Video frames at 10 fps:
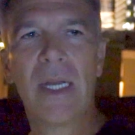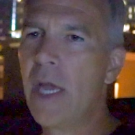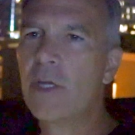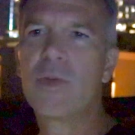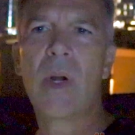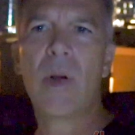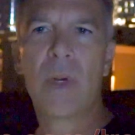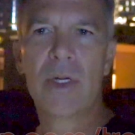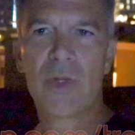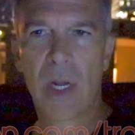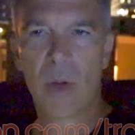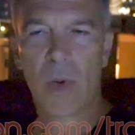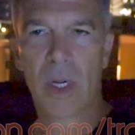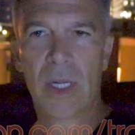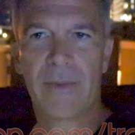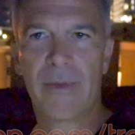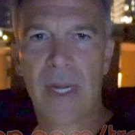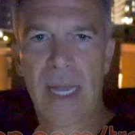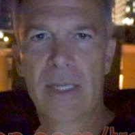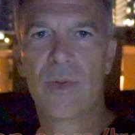Here's what I want to try to work on for
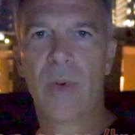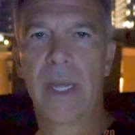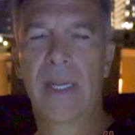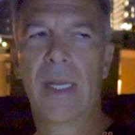next week.